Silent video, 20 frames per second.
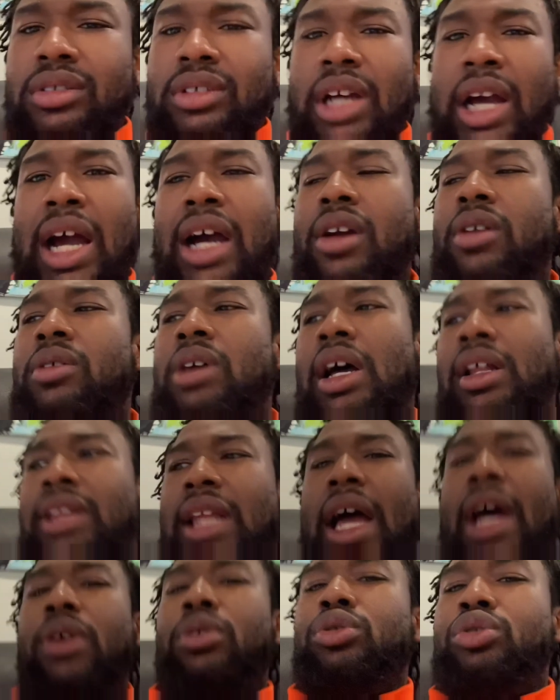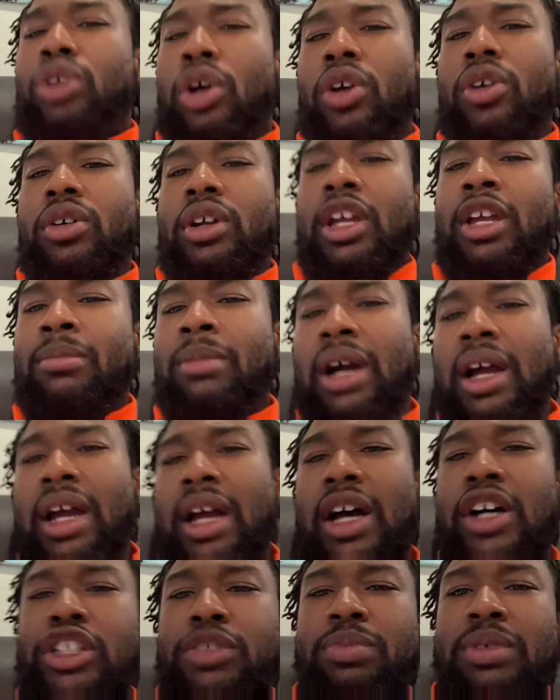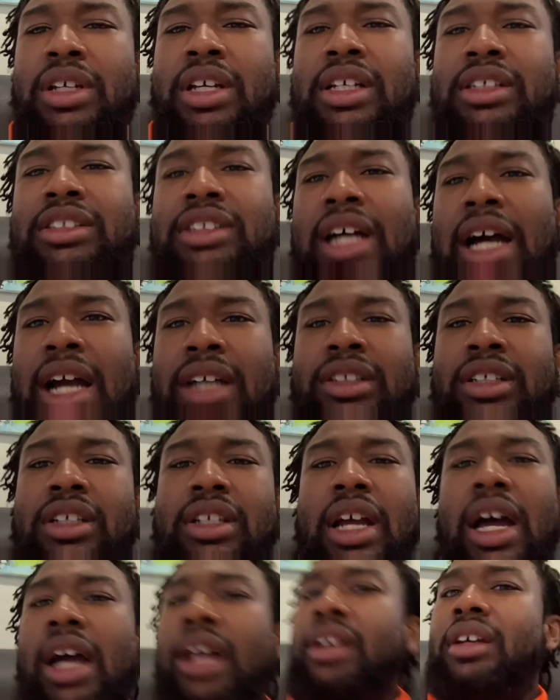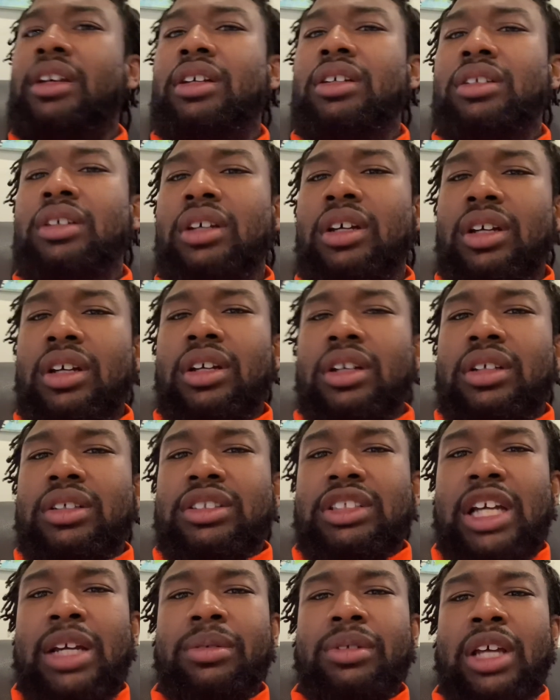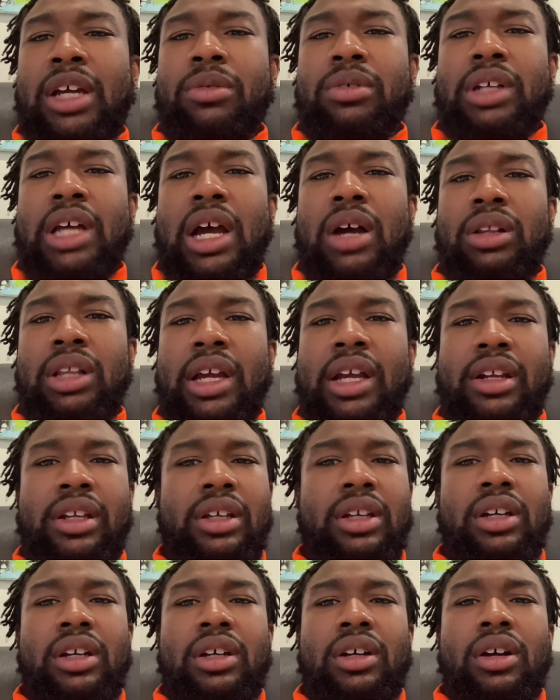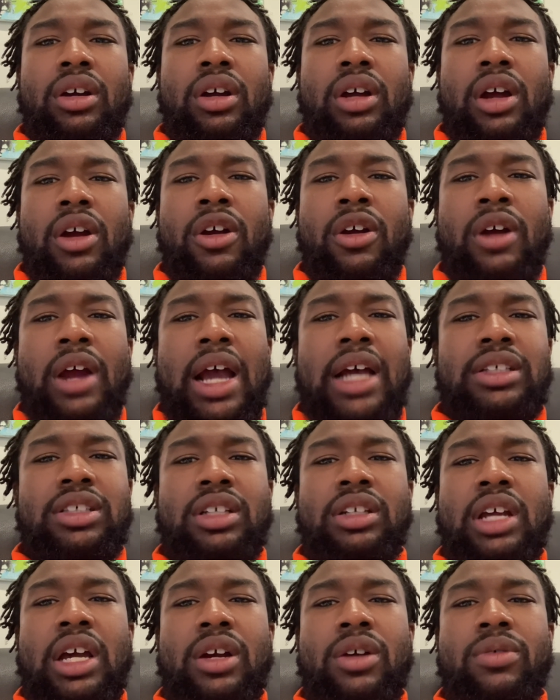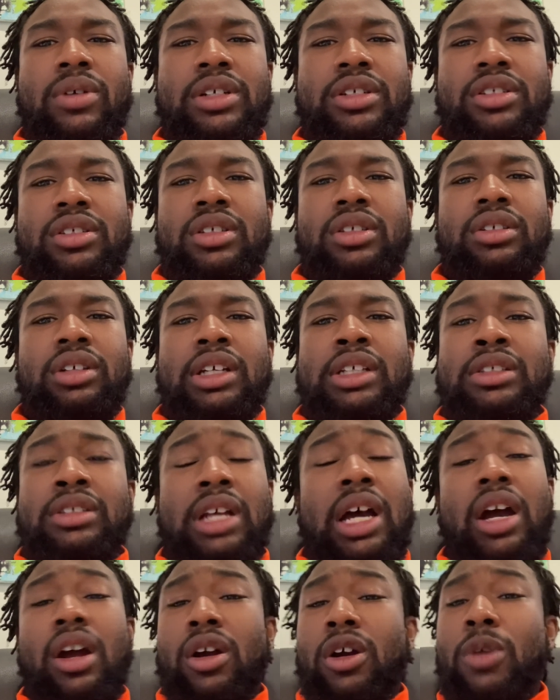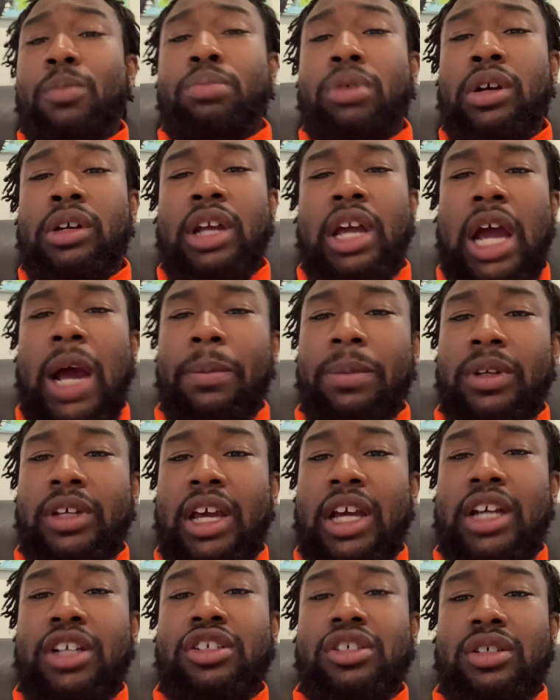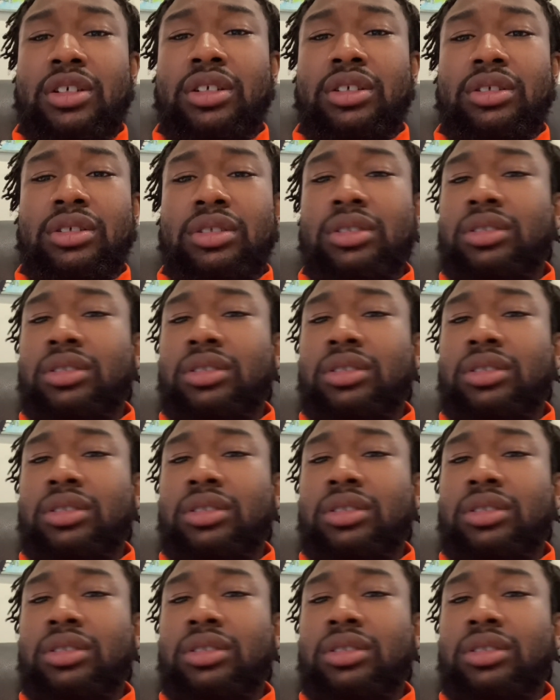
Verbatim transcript: I don't allow dirt in my house because I deny it. Same thing with that lady. Her asking that question is not her putting the application in.